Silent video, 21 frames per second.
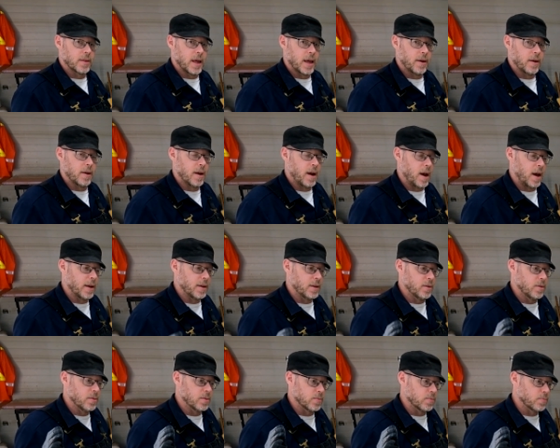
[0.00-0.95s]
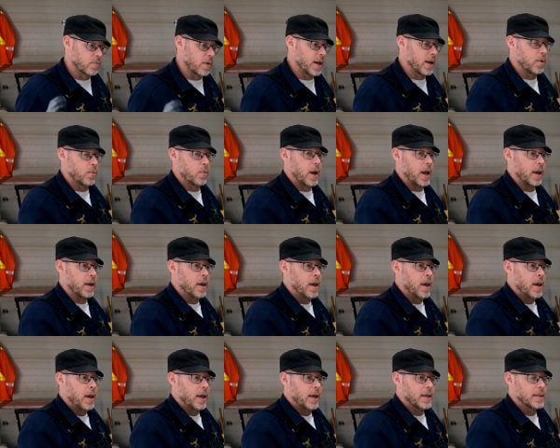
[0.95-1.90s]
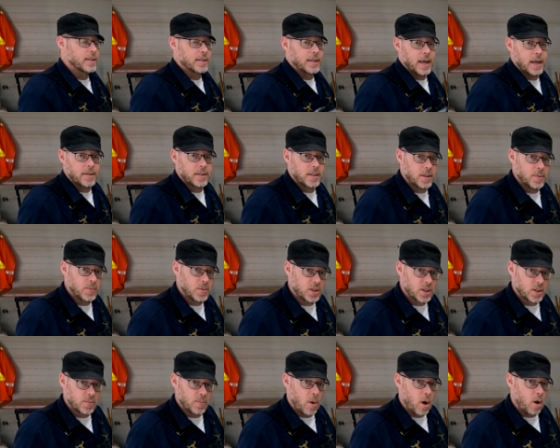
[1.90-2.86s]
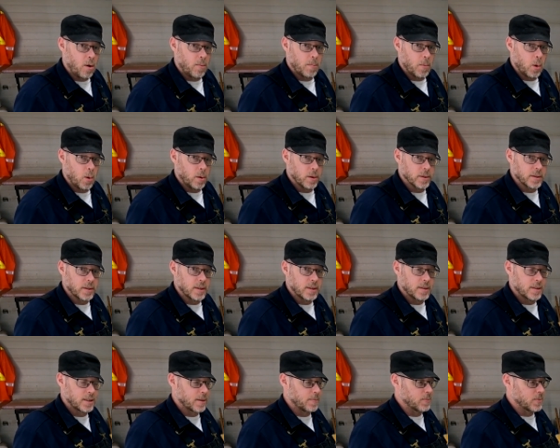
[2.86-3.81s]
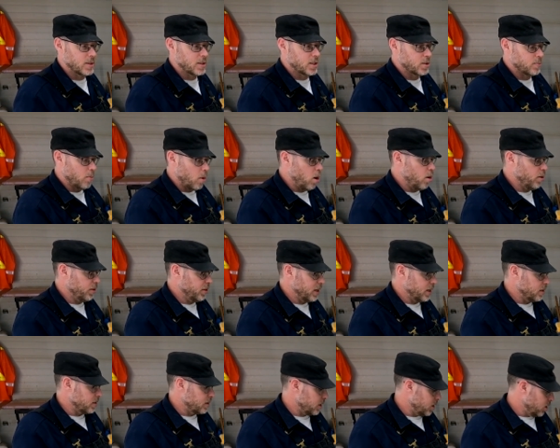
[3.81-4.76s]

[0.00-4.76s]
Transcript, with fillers: that I use right away is get some small molds, some small things